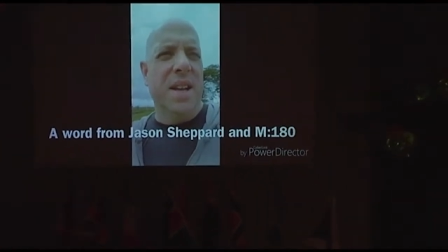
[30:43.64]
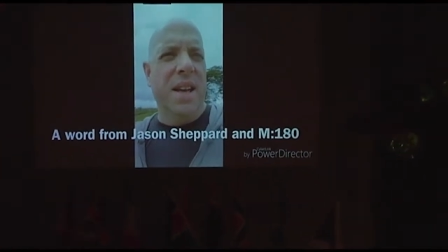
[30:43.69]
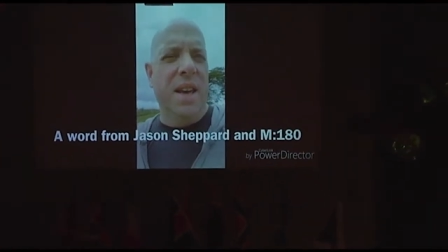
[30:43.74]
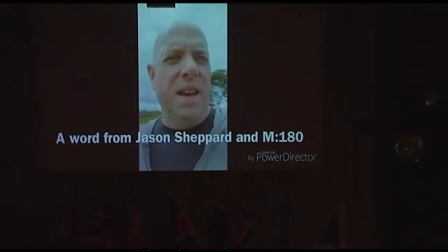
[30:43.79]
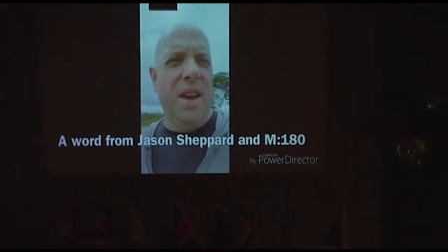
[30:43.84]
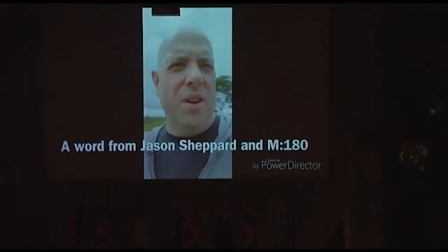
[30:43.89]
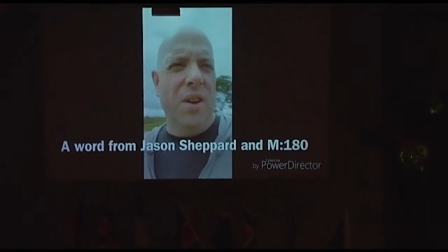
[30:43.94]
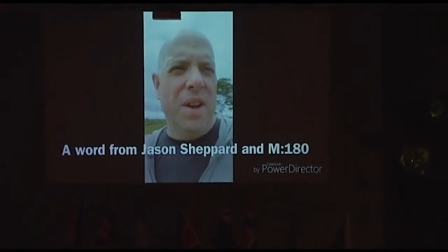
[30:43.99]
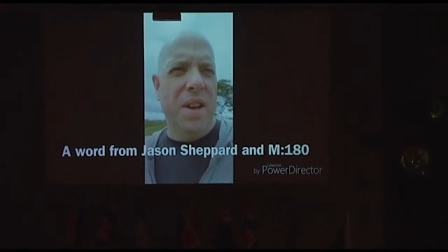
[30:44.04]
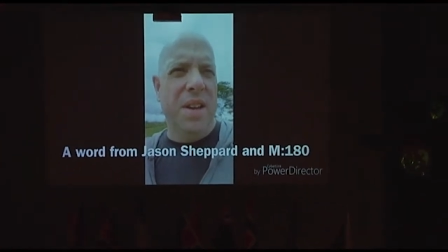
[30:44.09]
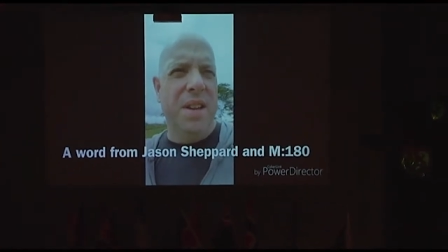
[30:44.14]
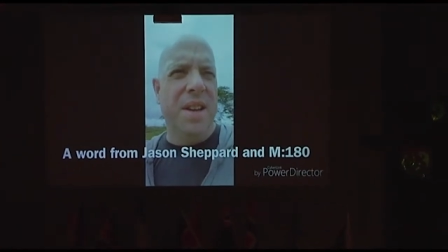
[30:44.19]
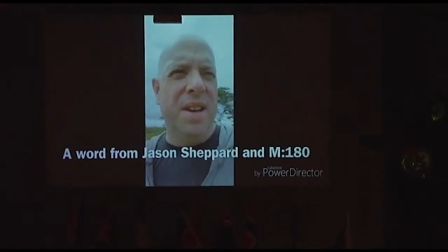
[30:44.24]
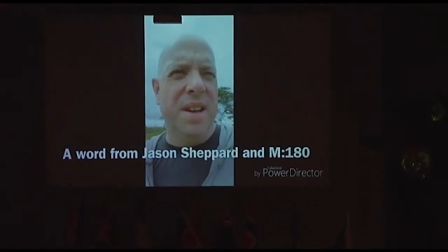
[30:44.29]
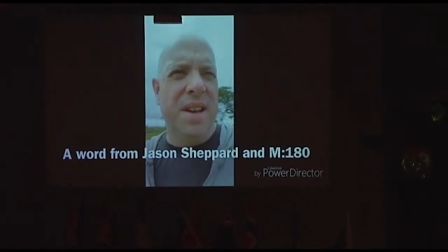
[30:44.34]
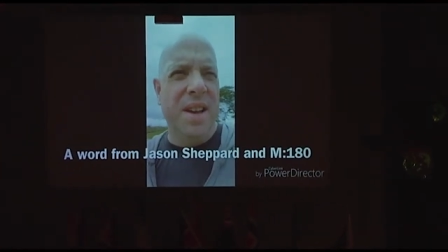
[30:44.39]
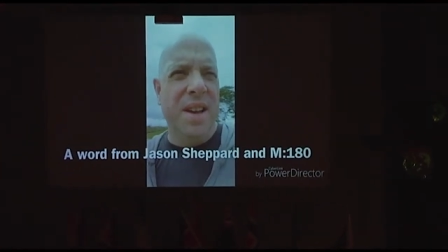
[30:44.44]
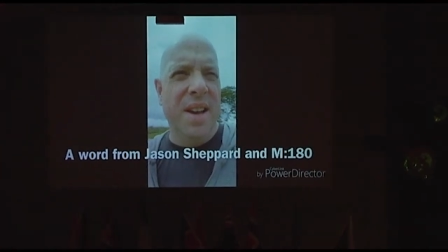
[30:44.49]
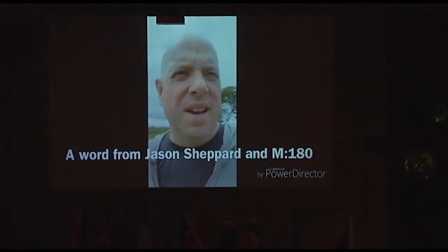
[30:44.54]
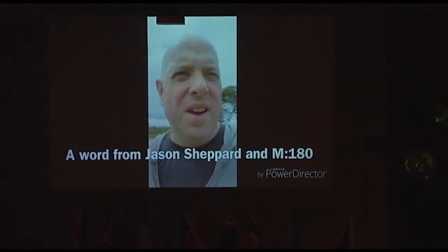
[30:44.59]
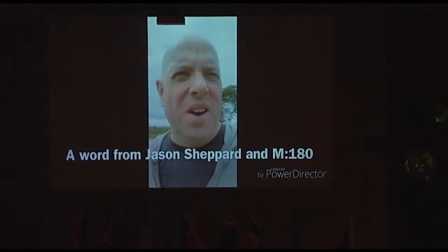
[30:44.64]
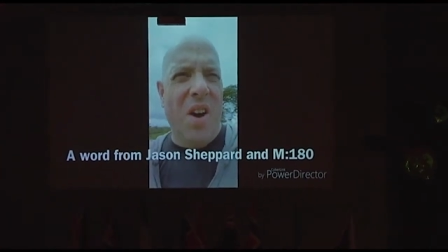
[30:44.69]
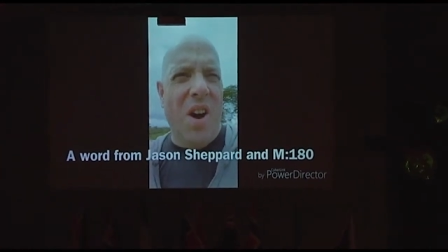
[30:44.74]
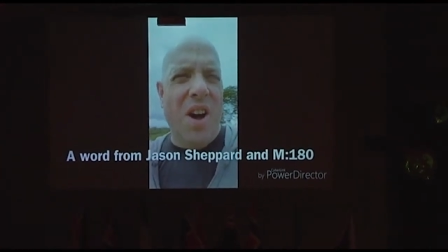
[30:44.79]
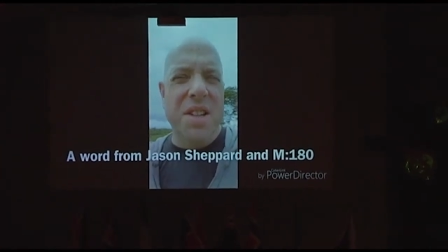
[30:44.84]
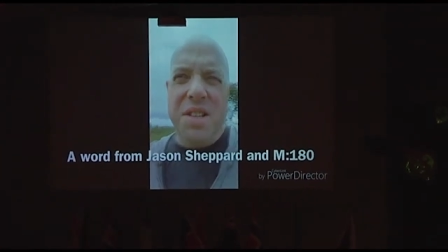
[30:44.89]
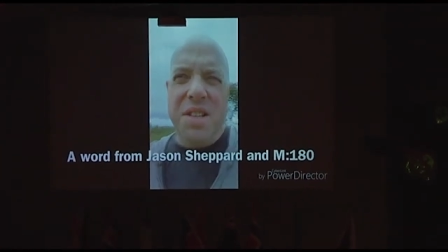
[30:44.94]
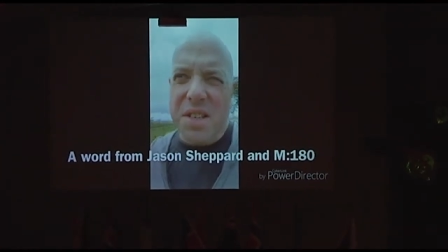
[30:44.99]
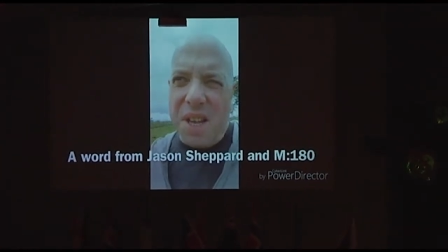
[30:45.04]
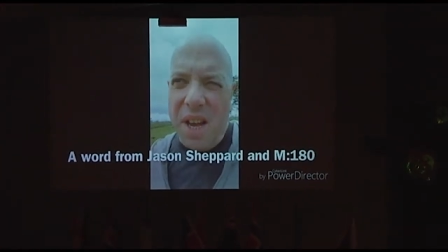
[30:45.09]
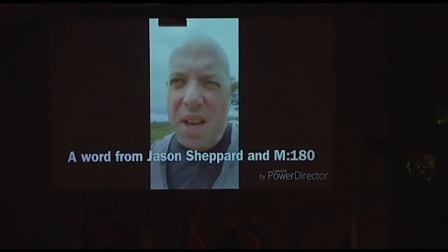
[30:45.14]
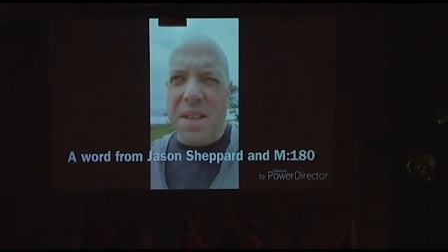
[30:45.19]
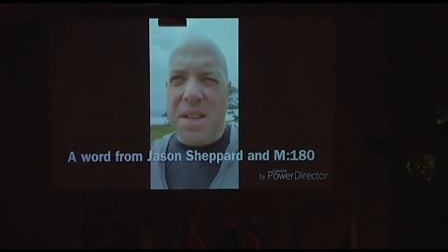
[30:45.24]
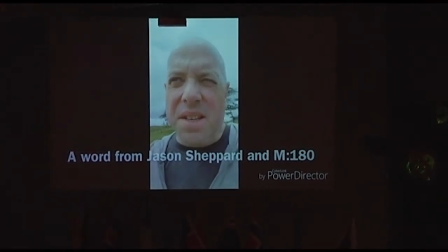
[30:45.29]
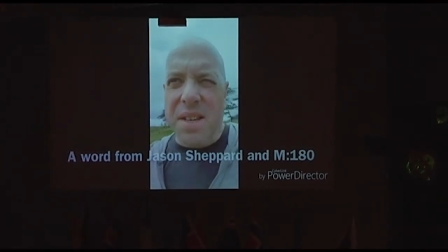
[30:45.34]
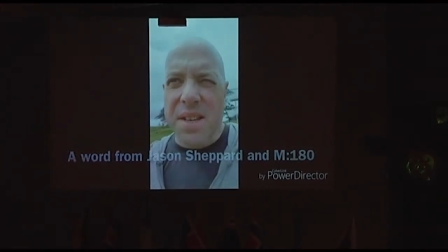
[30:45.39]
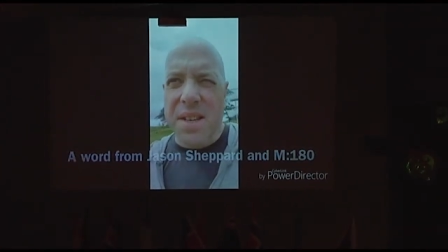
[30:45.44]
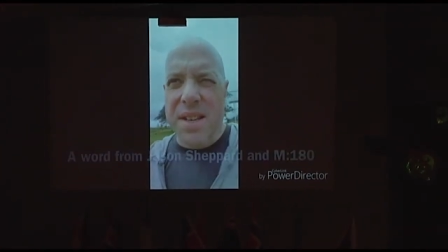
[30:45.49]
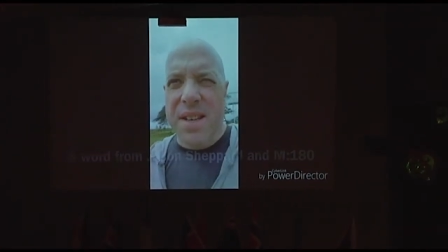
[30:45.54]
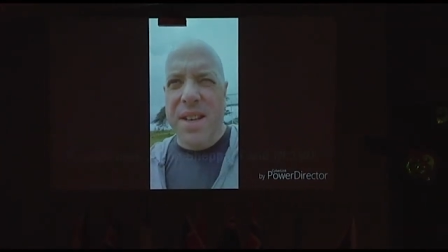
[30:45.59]
here on site
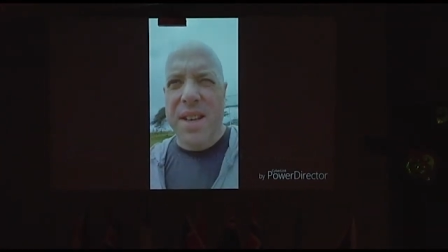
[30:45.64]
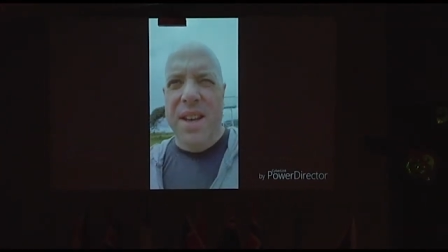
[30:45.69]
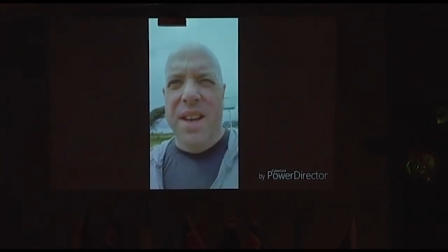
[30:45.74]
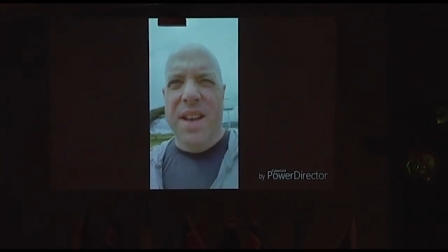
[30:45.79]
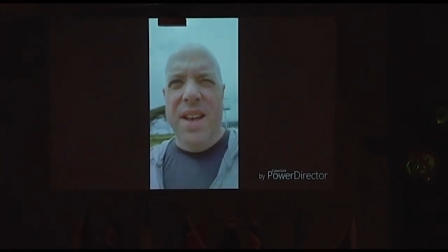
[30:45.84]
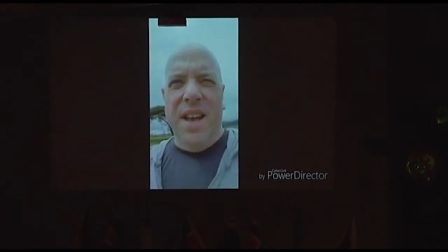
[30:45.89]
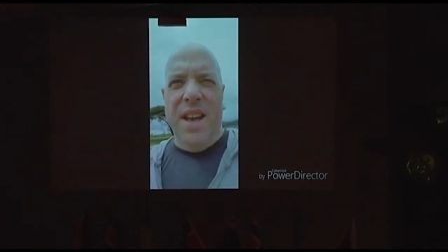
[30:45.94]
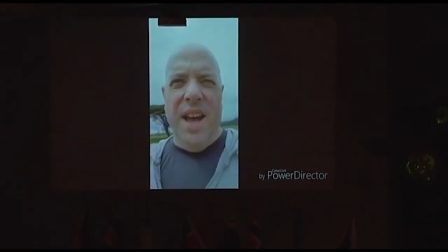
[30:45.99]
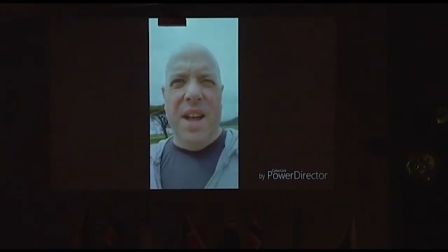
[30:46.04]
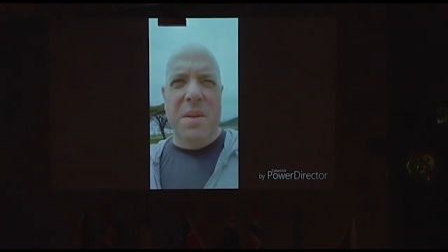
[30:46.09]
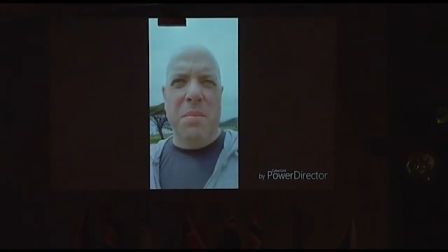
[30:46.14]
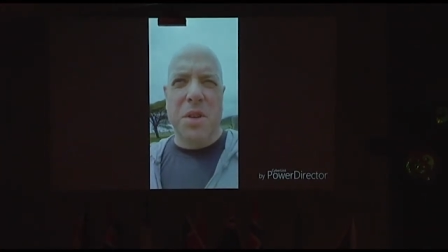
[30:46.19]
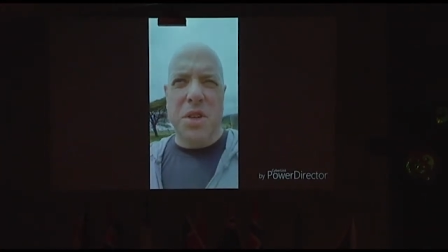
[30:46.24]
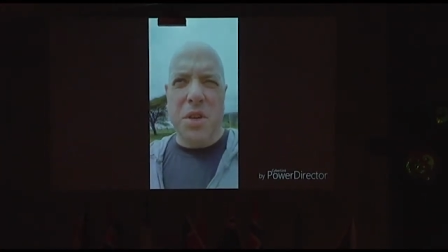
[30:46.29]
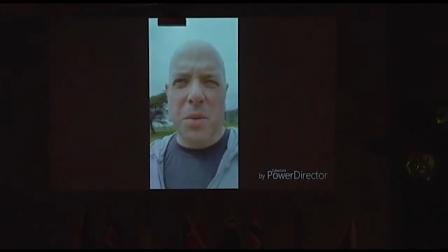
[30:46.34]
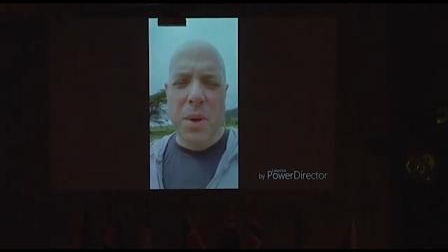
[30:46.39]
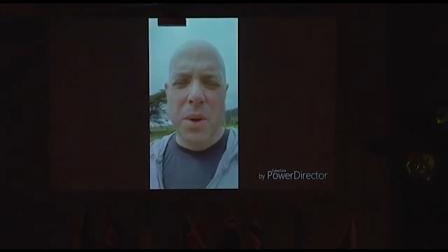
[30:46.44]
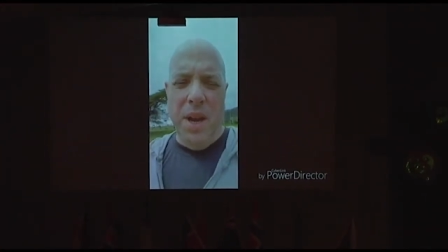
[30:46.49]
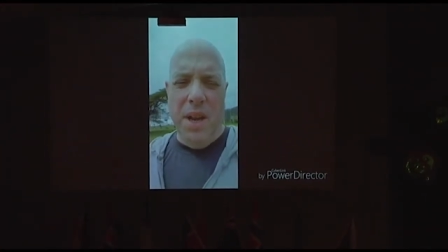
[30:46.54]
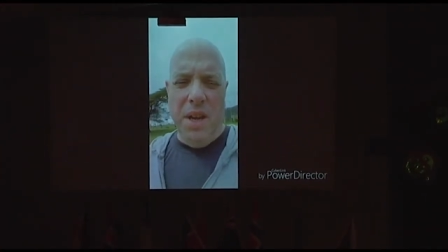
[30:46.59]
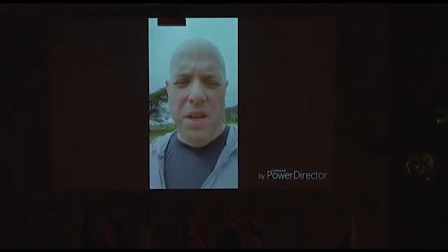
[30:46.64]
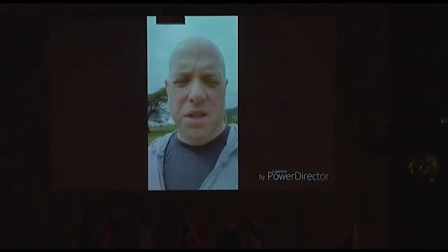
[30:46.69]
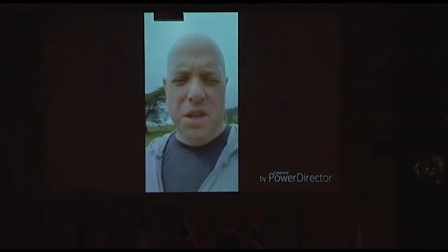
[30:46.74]
at Mission 180